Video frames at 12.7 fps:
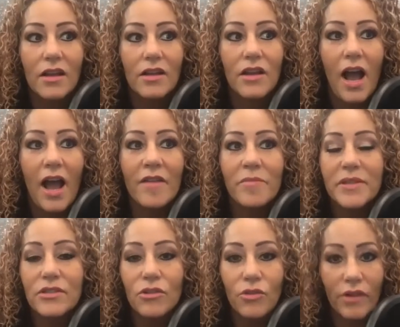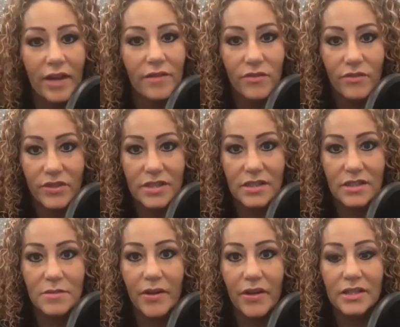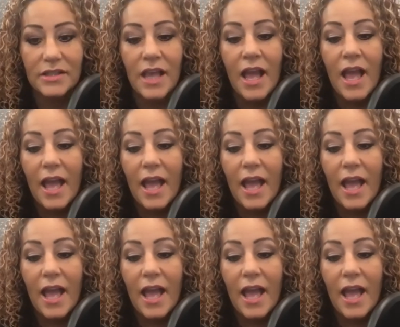I've been so grateful for this experience.